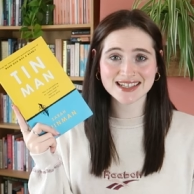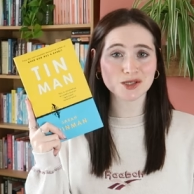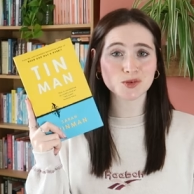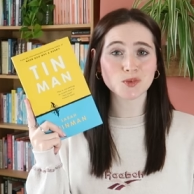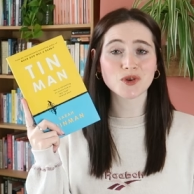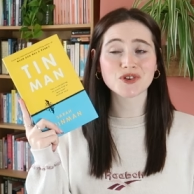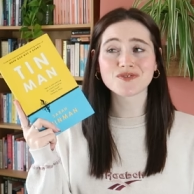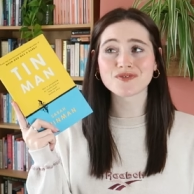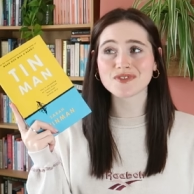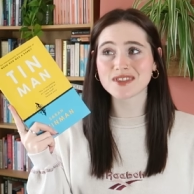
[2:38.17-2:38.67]
It's
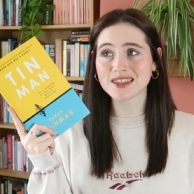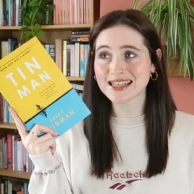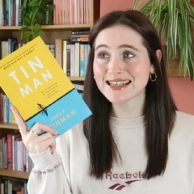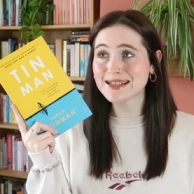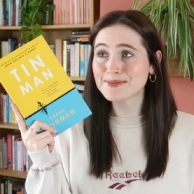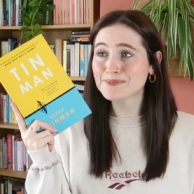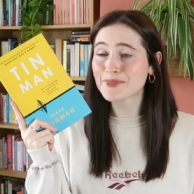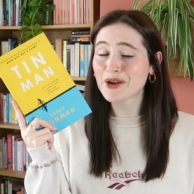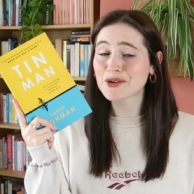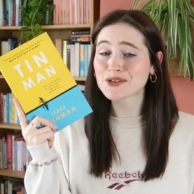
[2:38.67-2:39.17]
one of
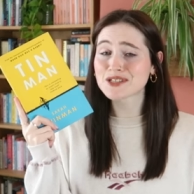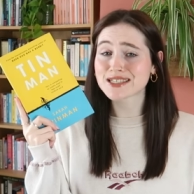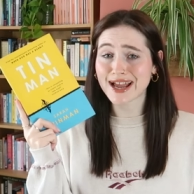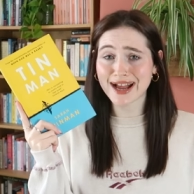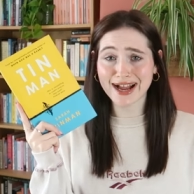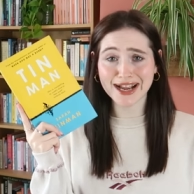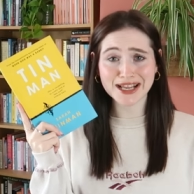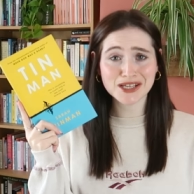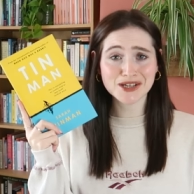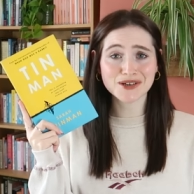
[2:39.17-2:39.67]
the most
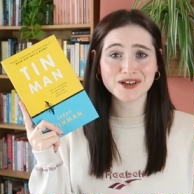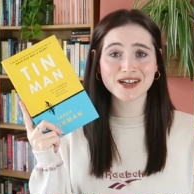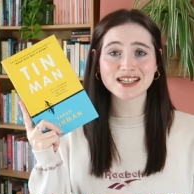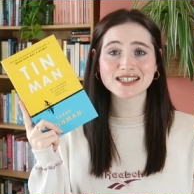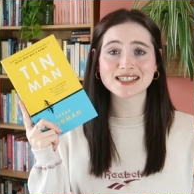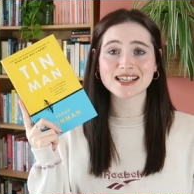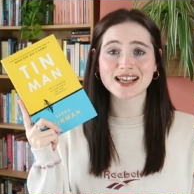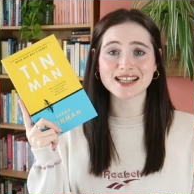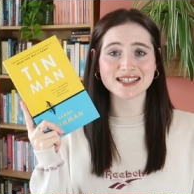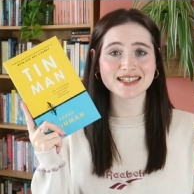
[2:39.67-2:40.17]

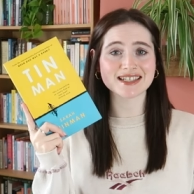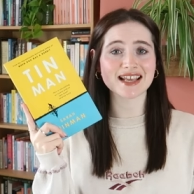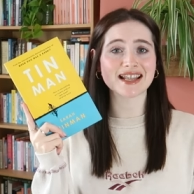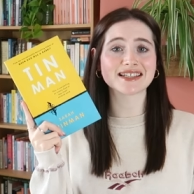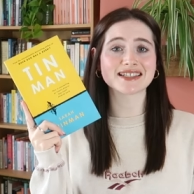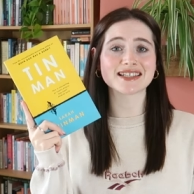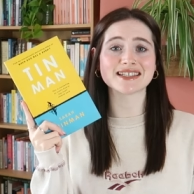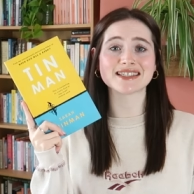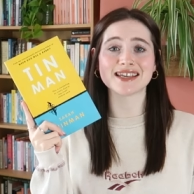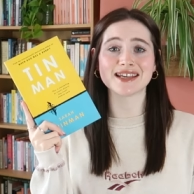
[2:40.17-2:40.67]
accurate and
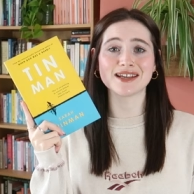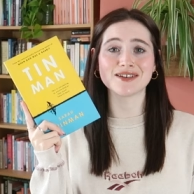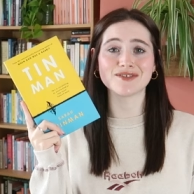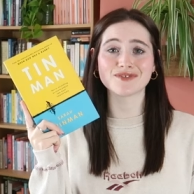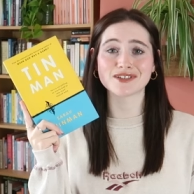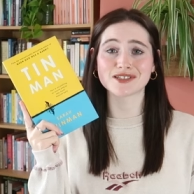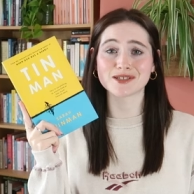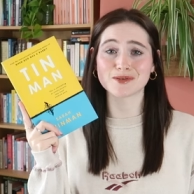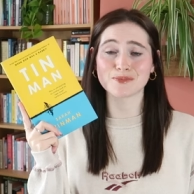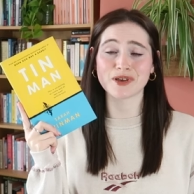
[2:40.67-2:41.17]

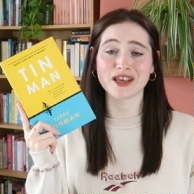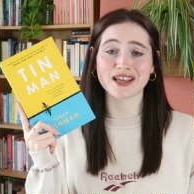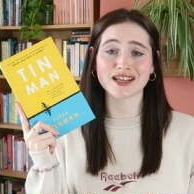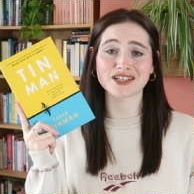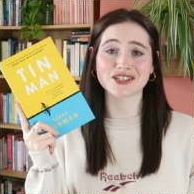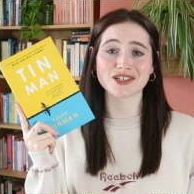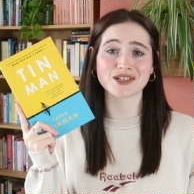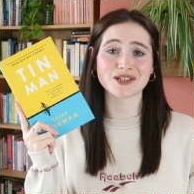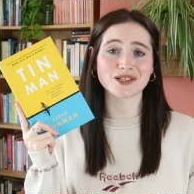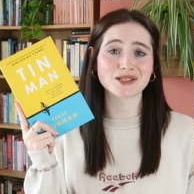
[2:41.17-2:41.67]
sensitive
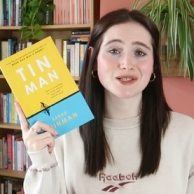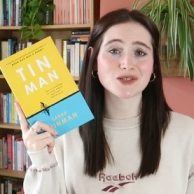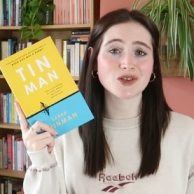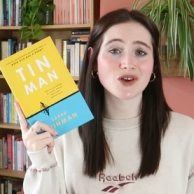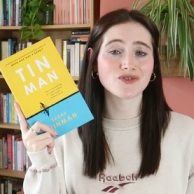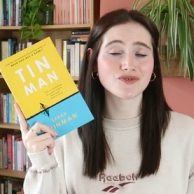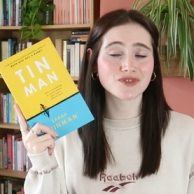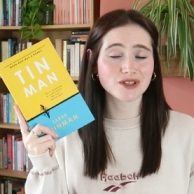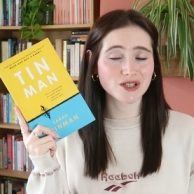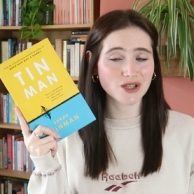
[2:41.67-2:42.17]
depictions
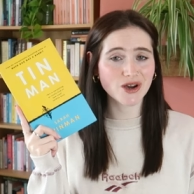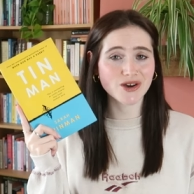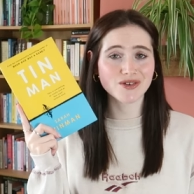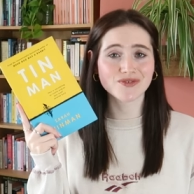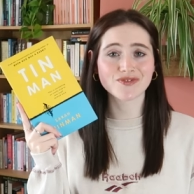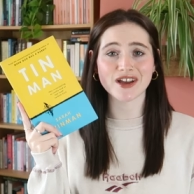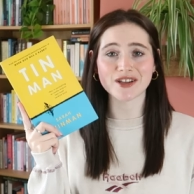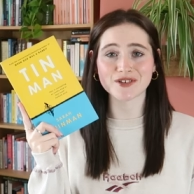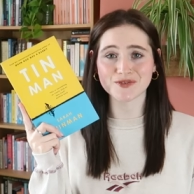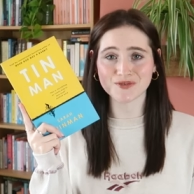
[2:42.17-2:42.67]
of
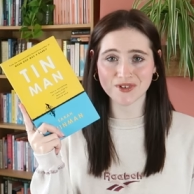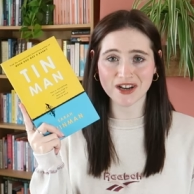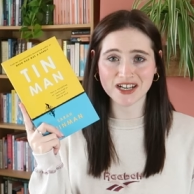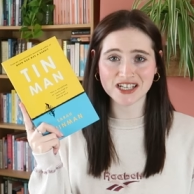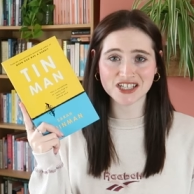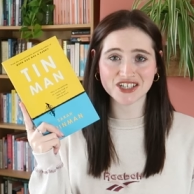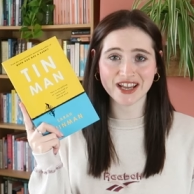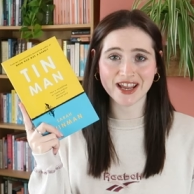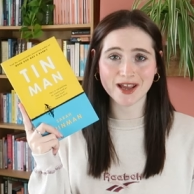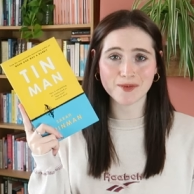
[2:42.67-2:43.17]
love and
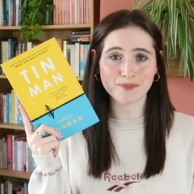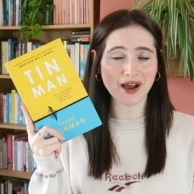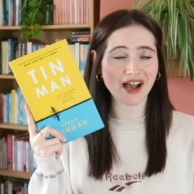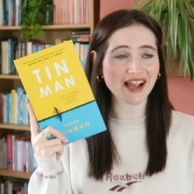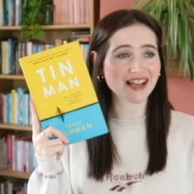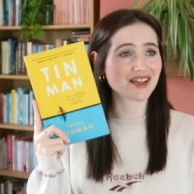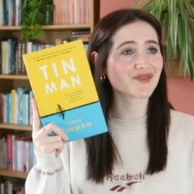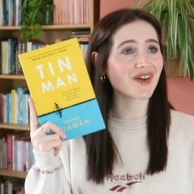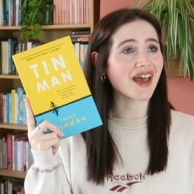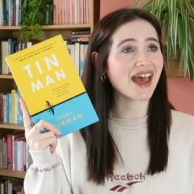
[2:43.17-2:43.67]
friendship
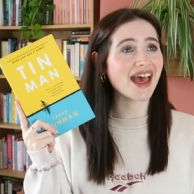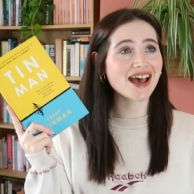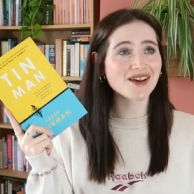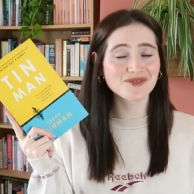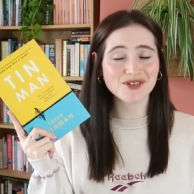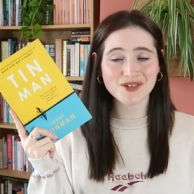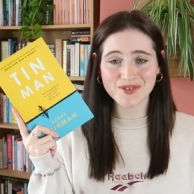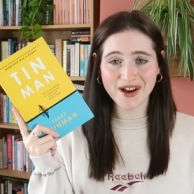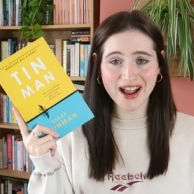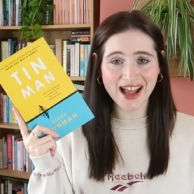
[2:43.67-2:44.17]
I have
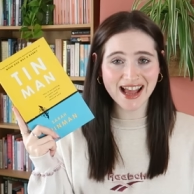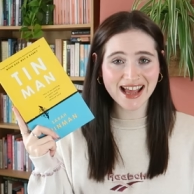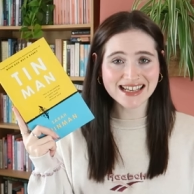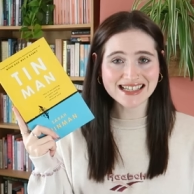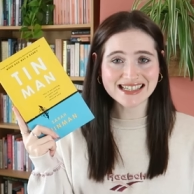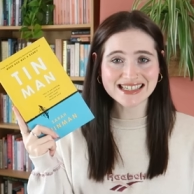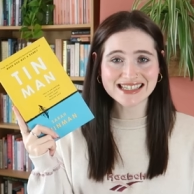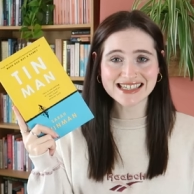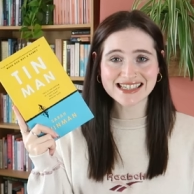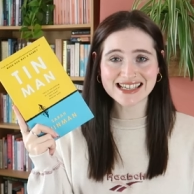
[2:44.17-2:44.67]
ever
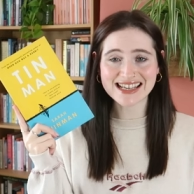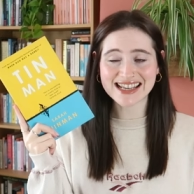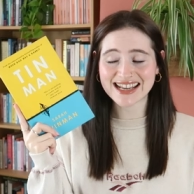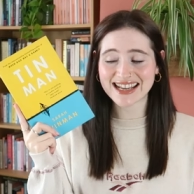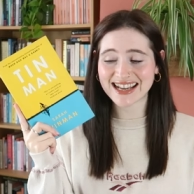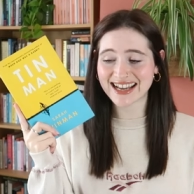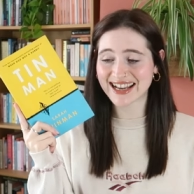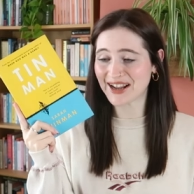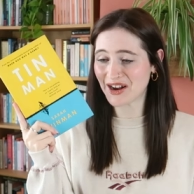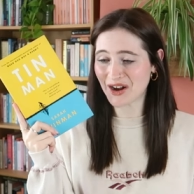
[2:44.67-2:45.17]
read.
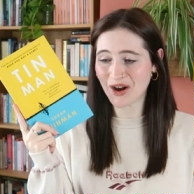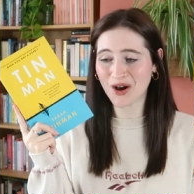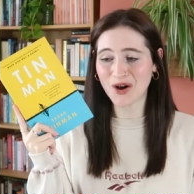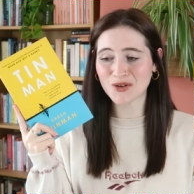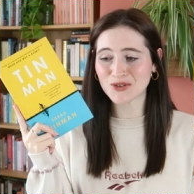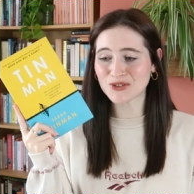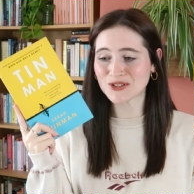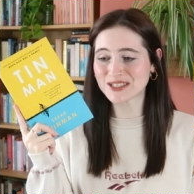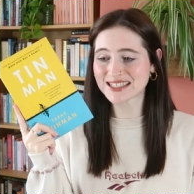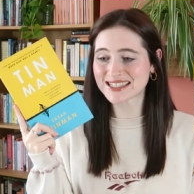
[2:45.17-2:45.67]
It
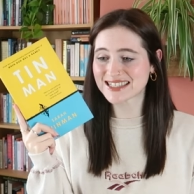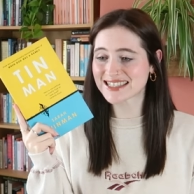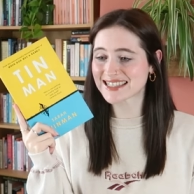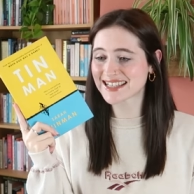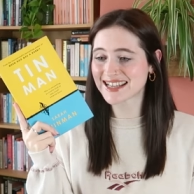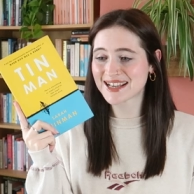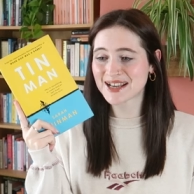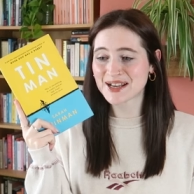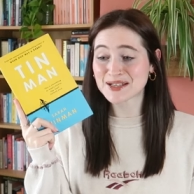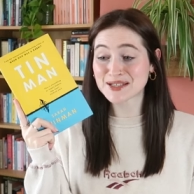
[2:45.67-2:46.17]
holds
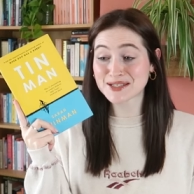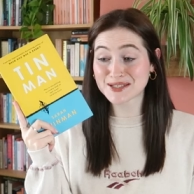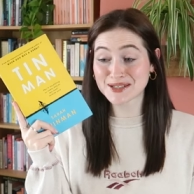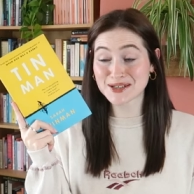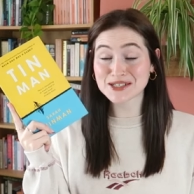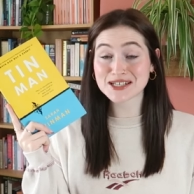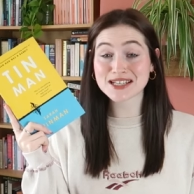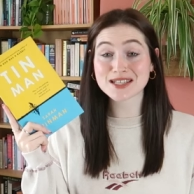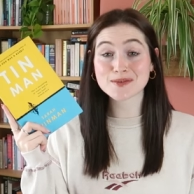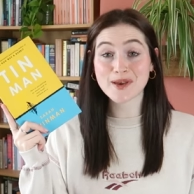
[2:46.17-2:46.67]

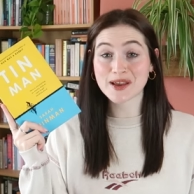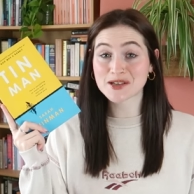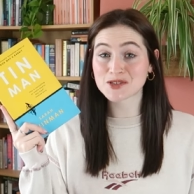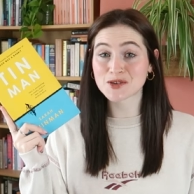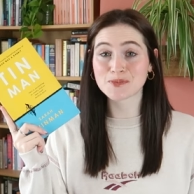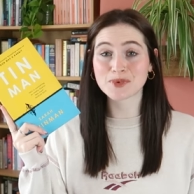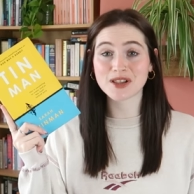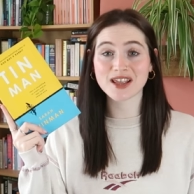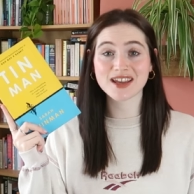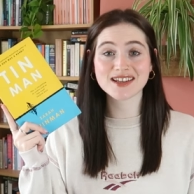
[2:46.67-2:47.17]
such a
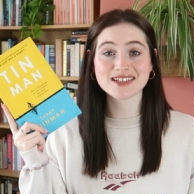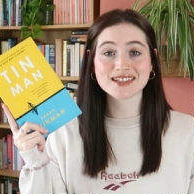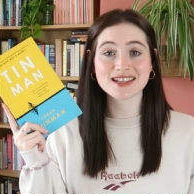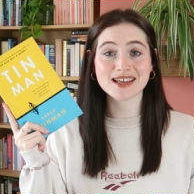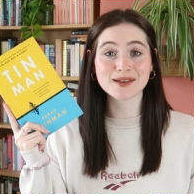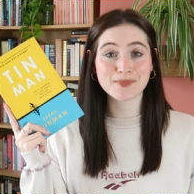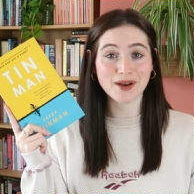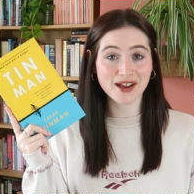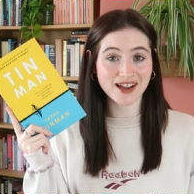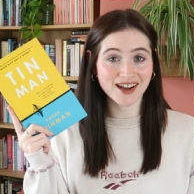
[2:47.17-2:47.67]
special place
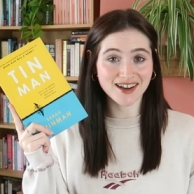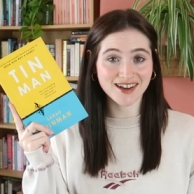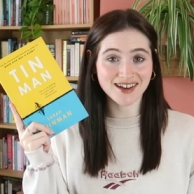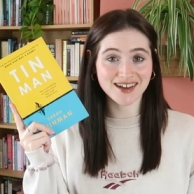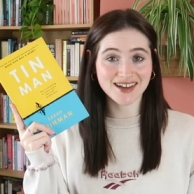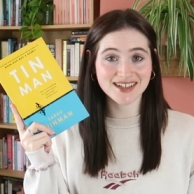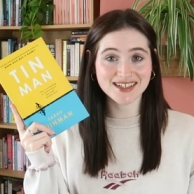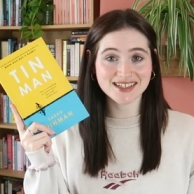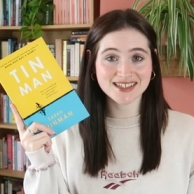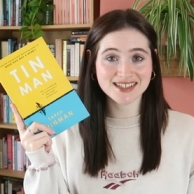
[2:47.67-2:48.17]
in my
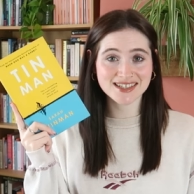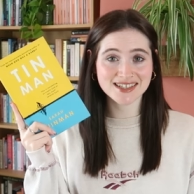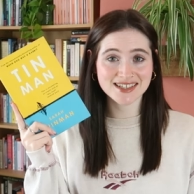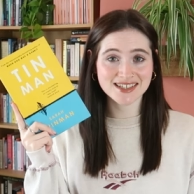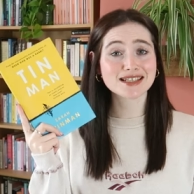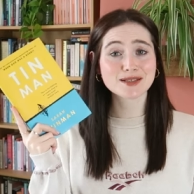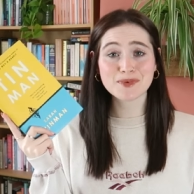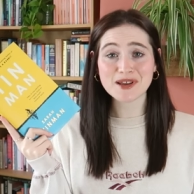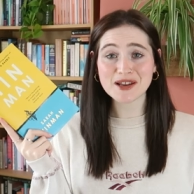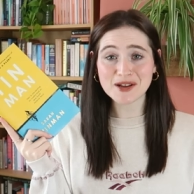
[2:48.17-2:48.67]
heart.
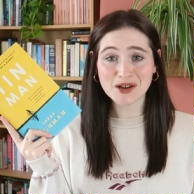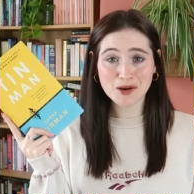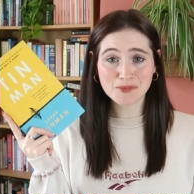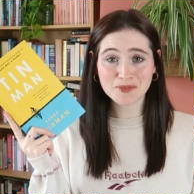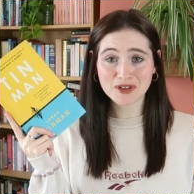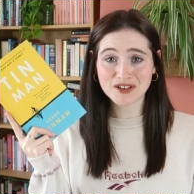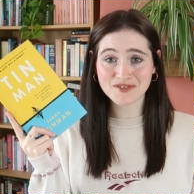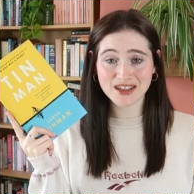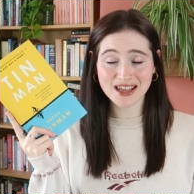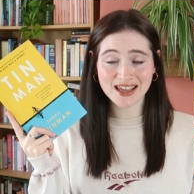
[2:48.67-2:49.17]
It's been a
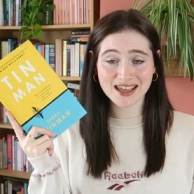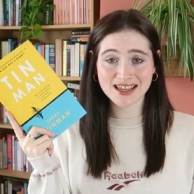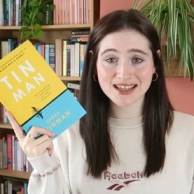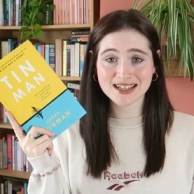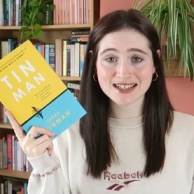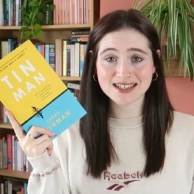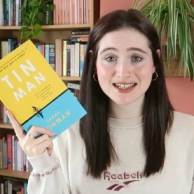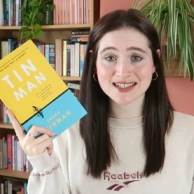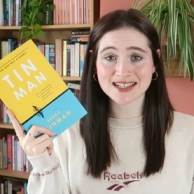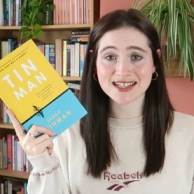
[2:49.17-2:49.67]
couple of
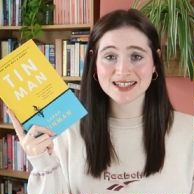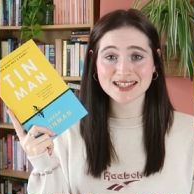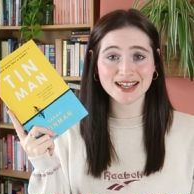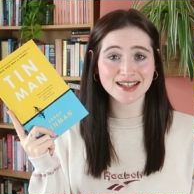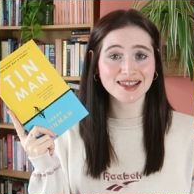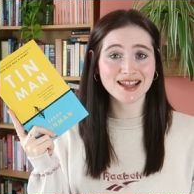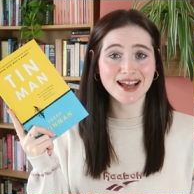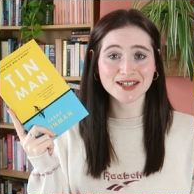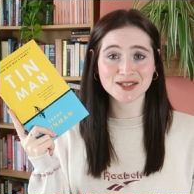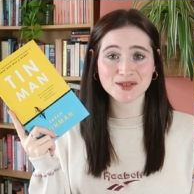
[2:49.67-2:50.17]
years since
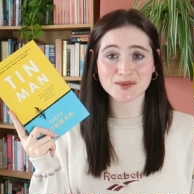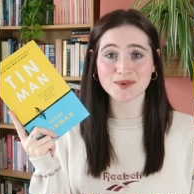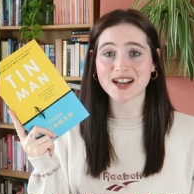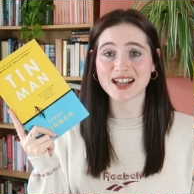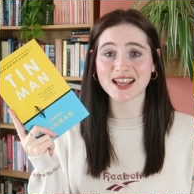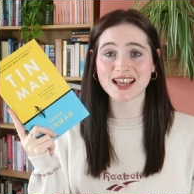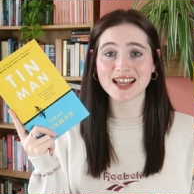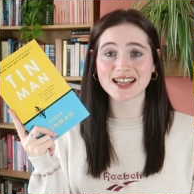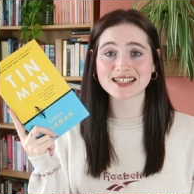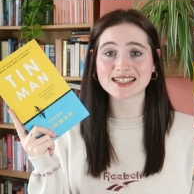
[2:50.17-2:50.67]
I last
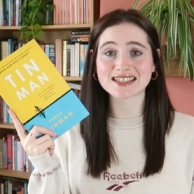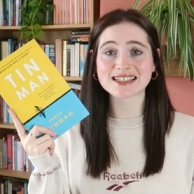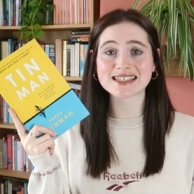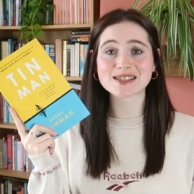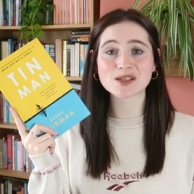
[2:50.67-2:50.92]
read it.